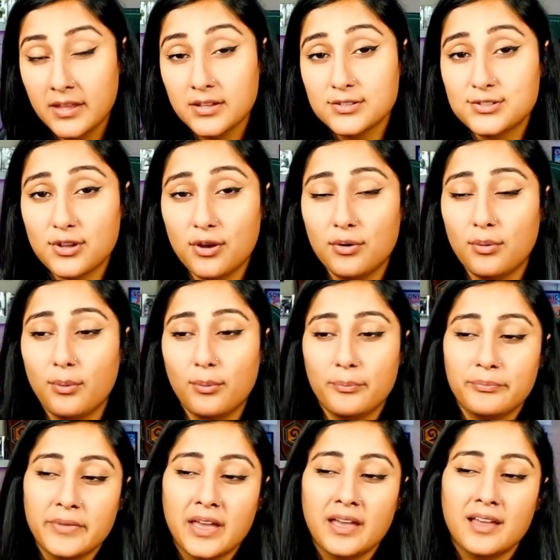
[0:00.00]
So
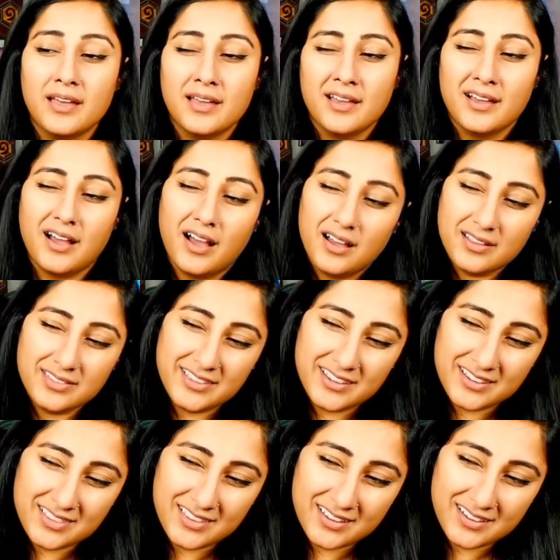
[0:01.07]

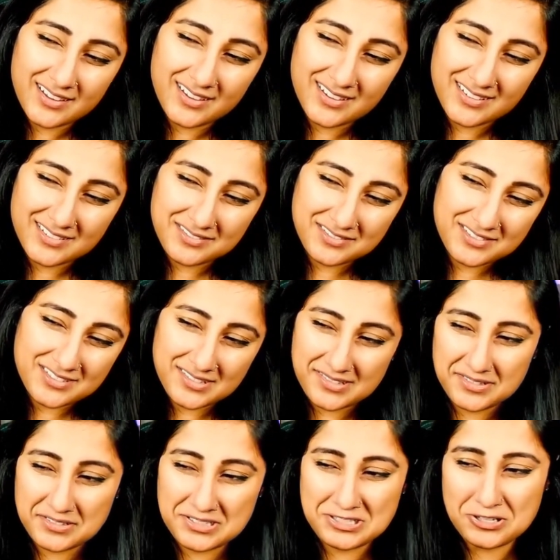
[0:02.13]
the
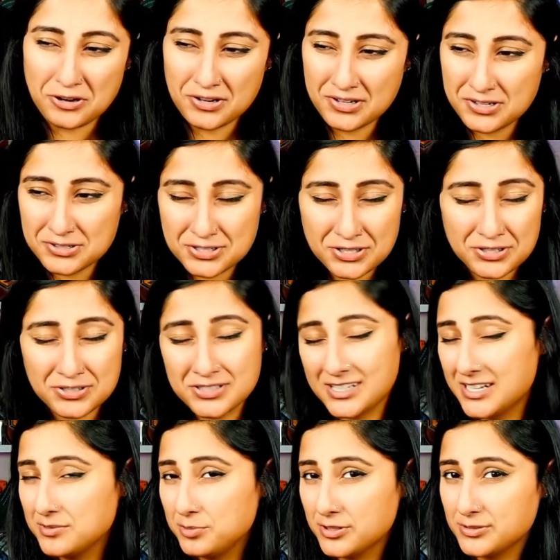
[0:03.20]
start of your turn
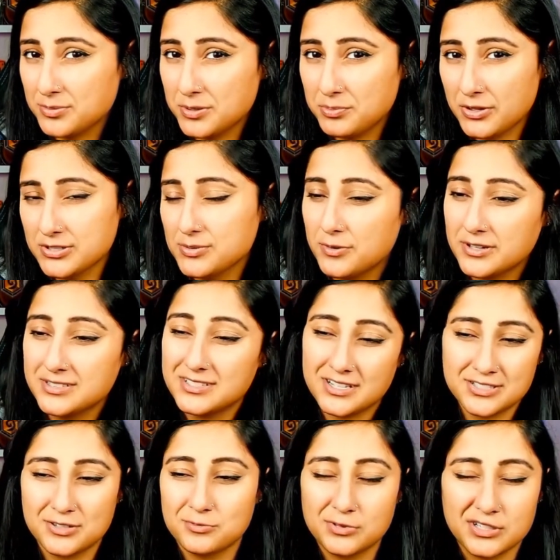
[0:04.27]
gain +1/+1
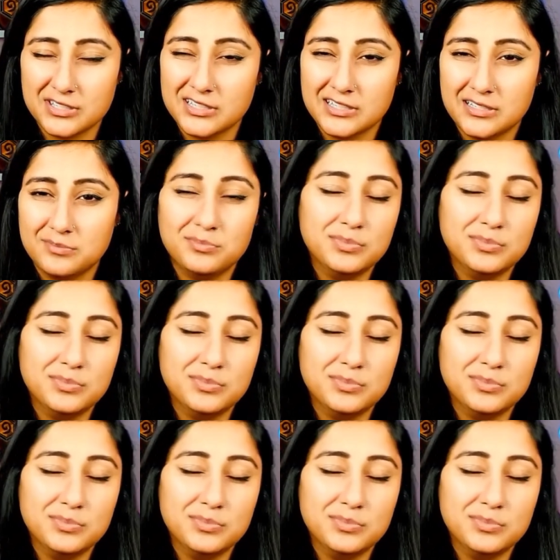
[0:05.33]
doesn't really